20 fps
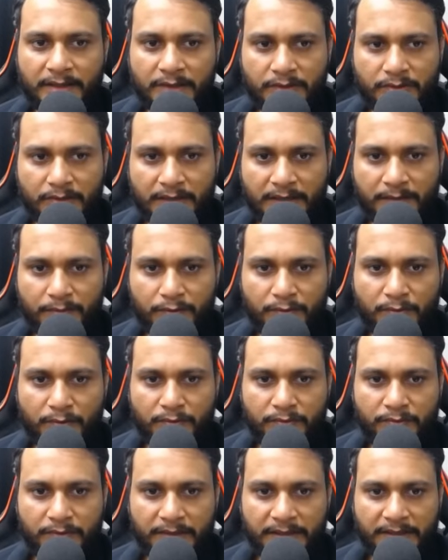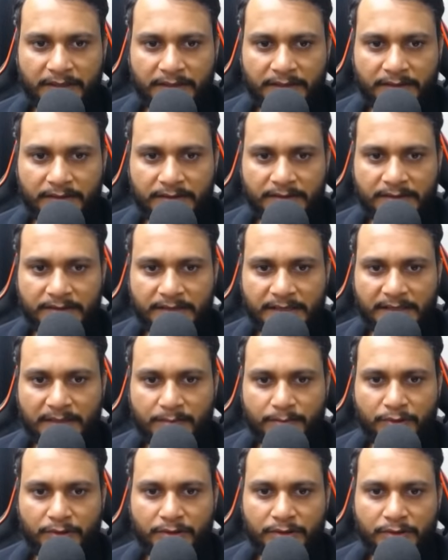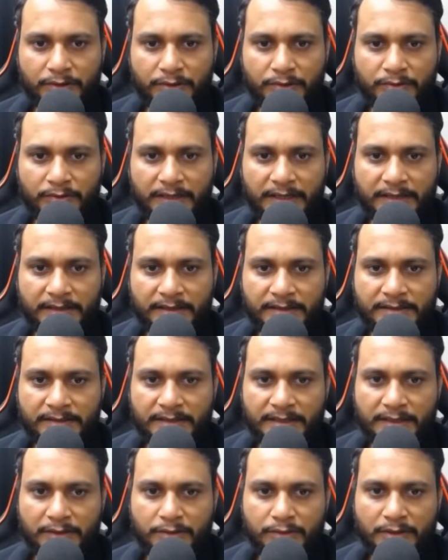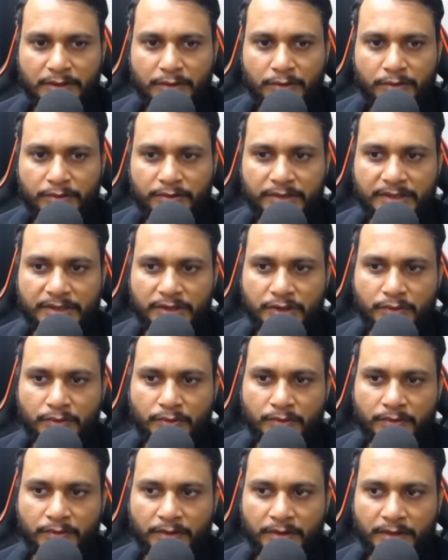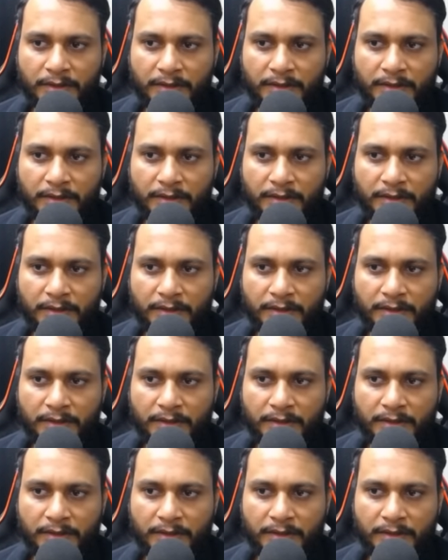So I have to move again this right pointer to the right hand side. So include this 2.